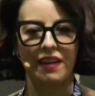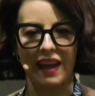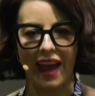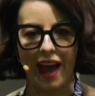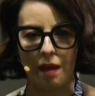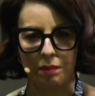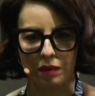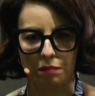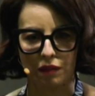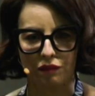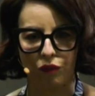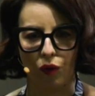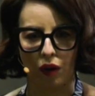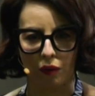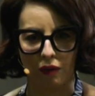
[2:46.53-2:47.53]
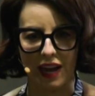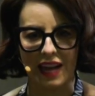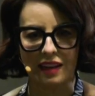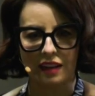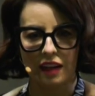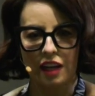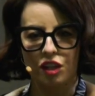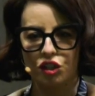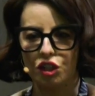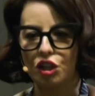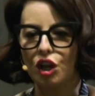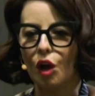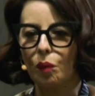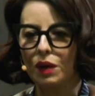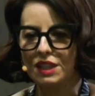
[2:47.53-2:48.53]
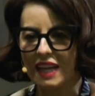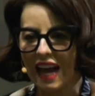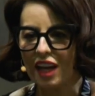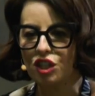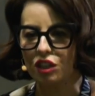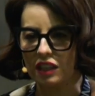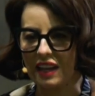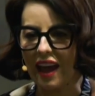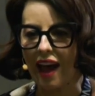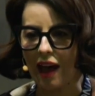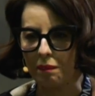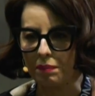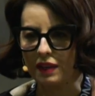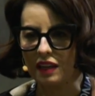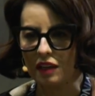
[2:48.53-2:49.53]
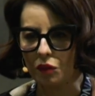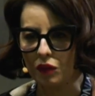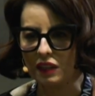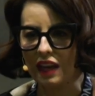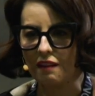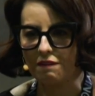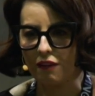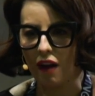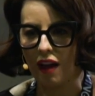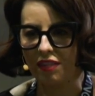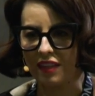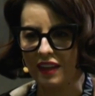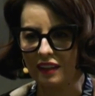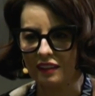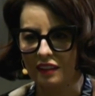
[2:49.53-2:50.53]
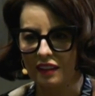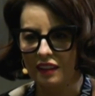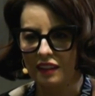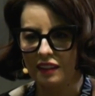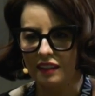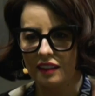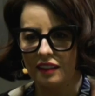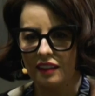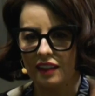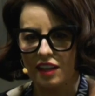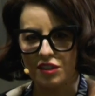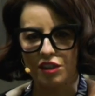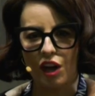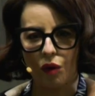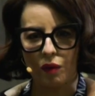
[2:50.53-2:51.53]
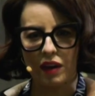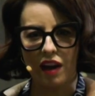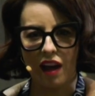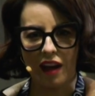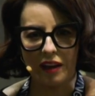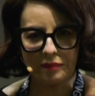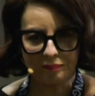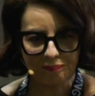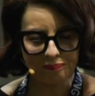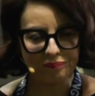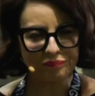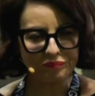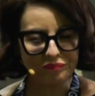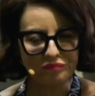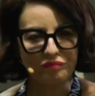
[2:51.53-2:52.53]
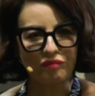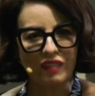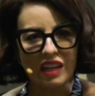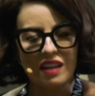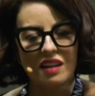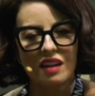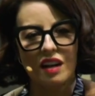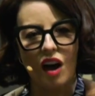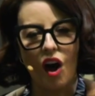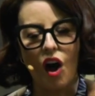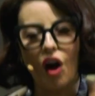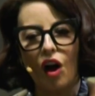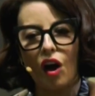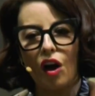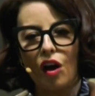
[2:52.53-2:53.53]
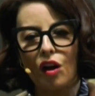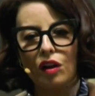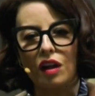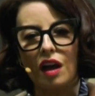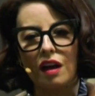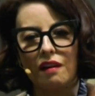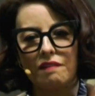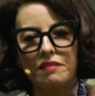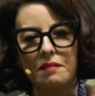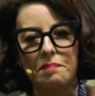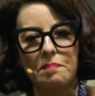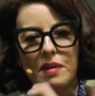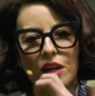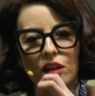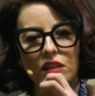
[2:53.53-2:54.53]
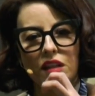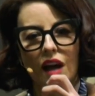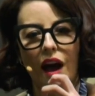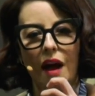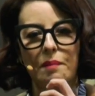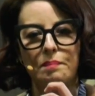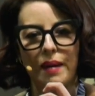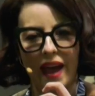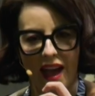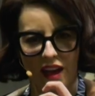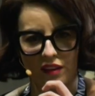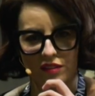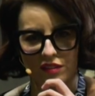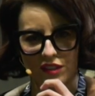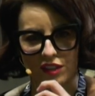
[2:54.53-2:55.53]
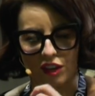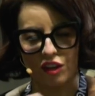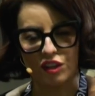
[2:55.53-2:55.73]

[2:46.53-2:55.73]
happen before, right? Do you know what's actually happening when that frothing is going on? All of the milk compounds are